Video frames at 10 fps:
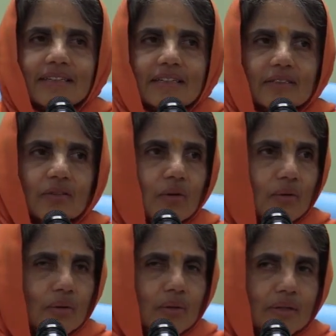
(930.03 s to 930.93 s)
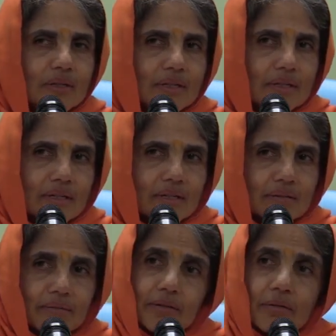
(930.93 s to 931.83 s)
So,
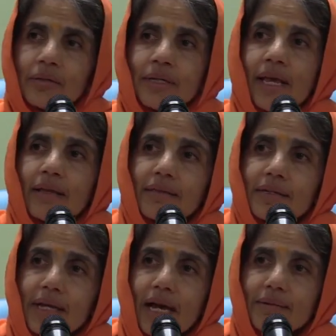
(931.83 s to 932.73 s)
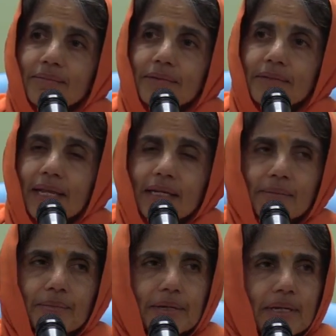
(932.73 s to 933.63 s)
we don't take the time to
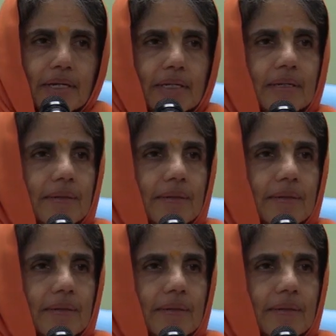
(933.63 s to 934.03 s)
deliberate.